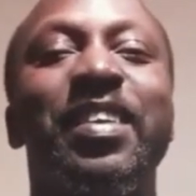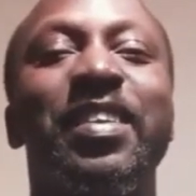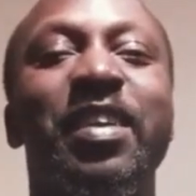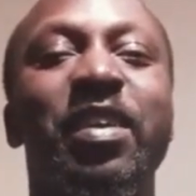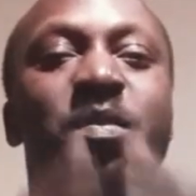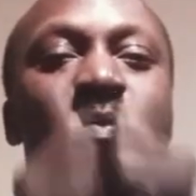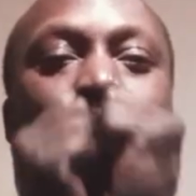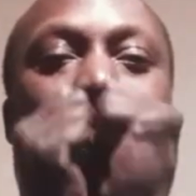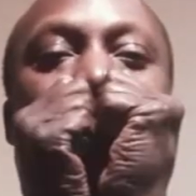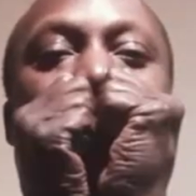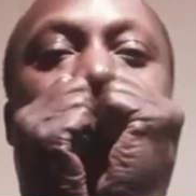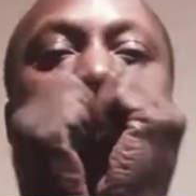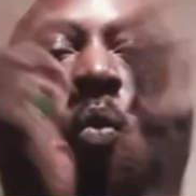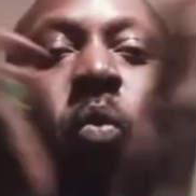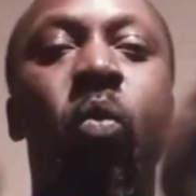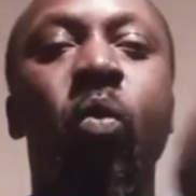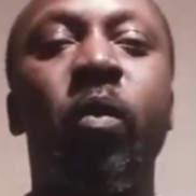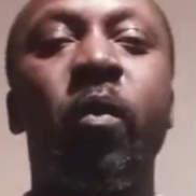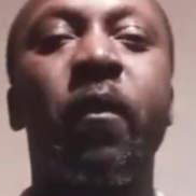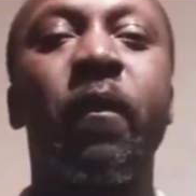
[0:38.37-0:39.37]
Just
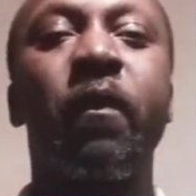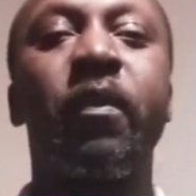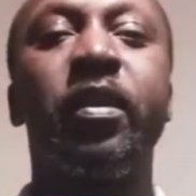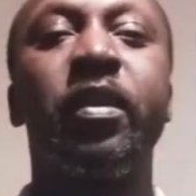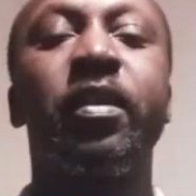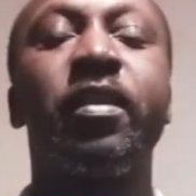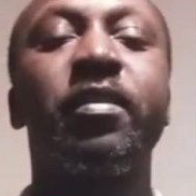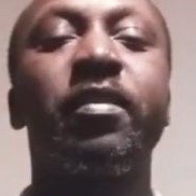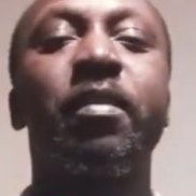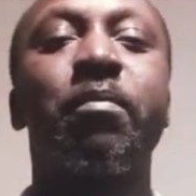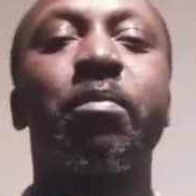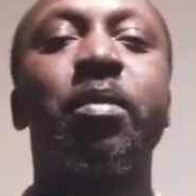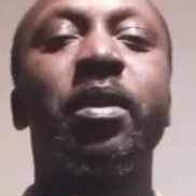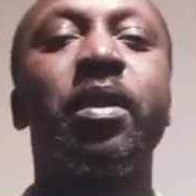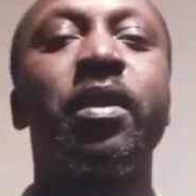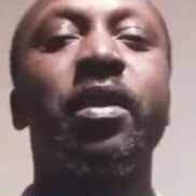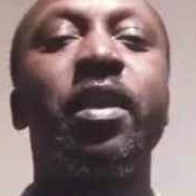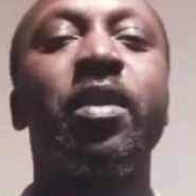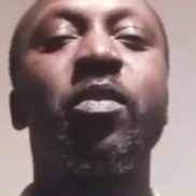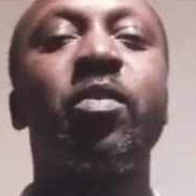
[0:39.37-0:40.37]

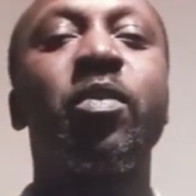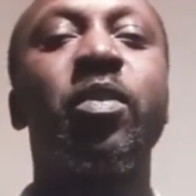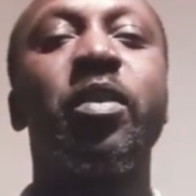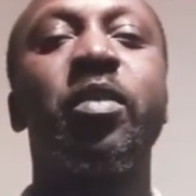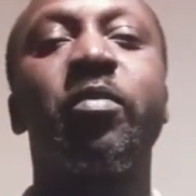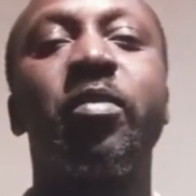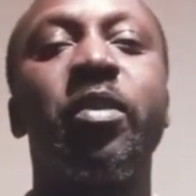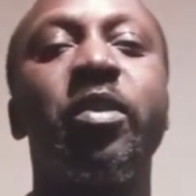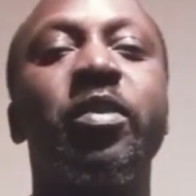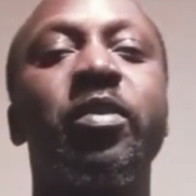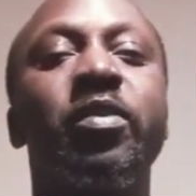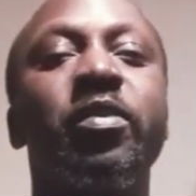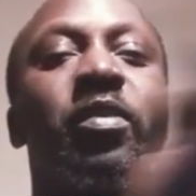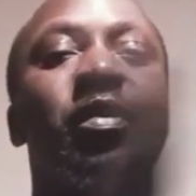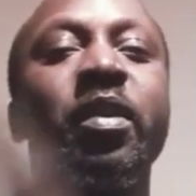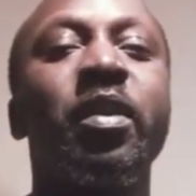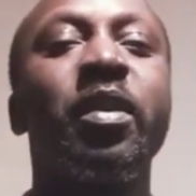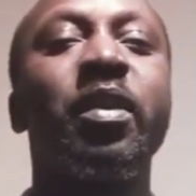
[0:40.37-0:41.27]
disappeared and all there is